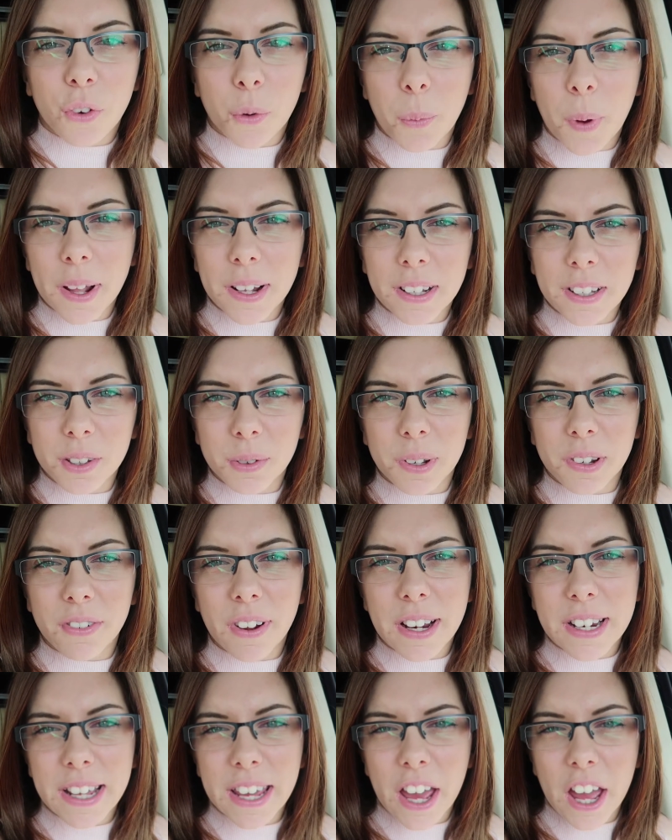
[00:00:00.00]
for once we're
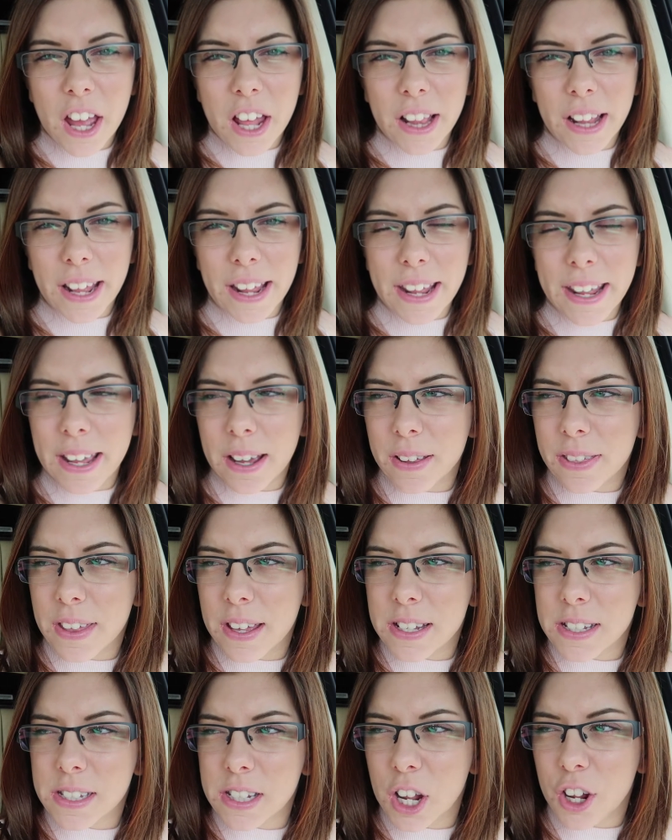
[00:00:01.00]
ready early,
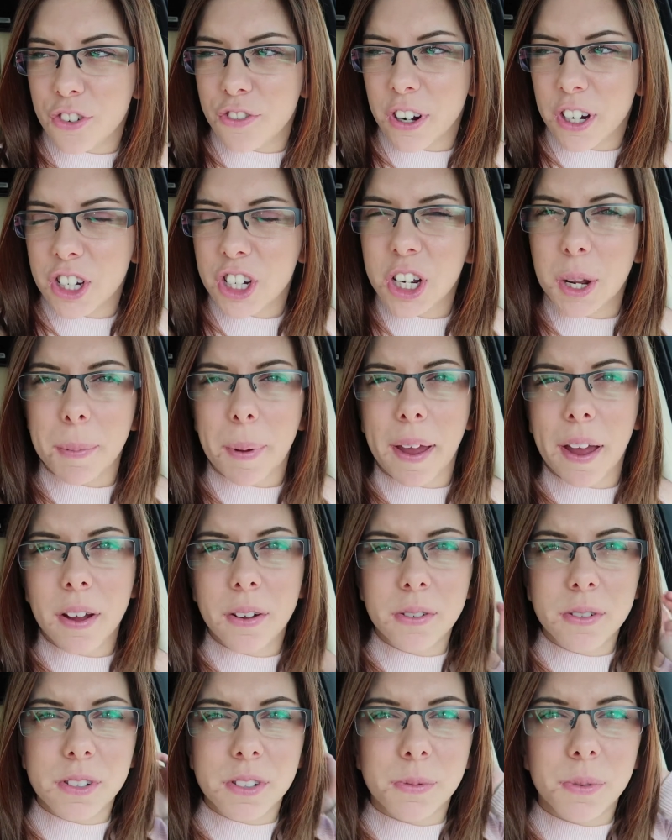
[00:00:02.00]
there's no rushing
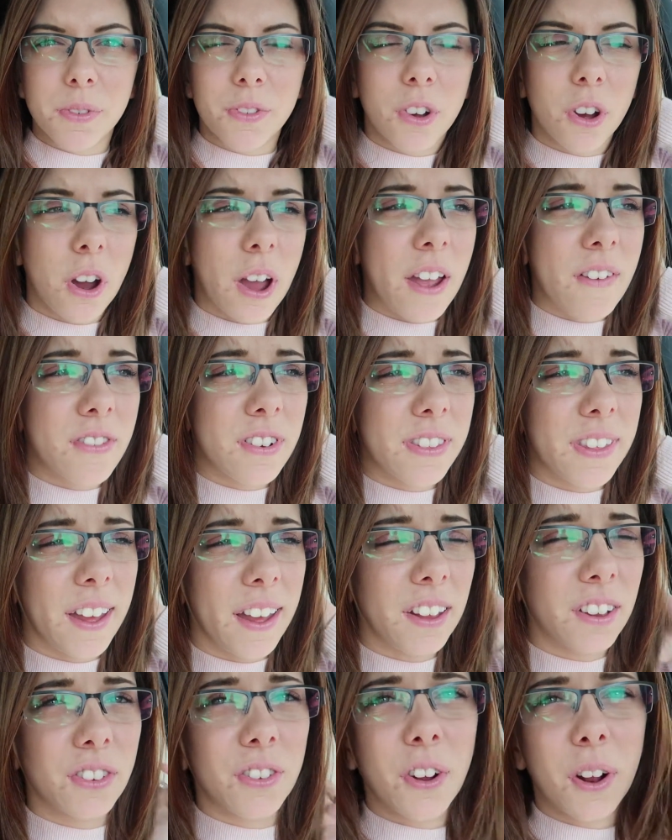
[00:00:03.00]
about, we've got
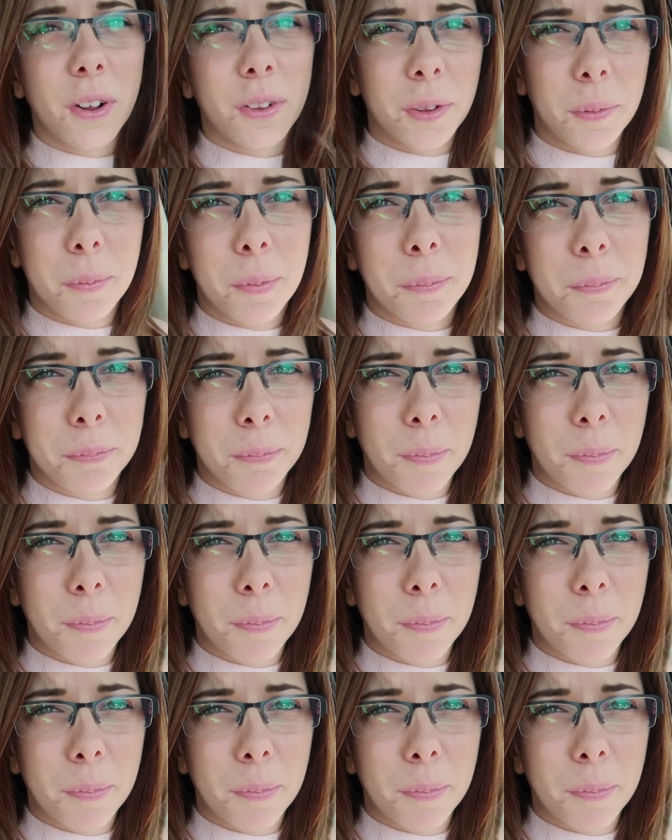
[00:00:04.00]
everything as far as I'm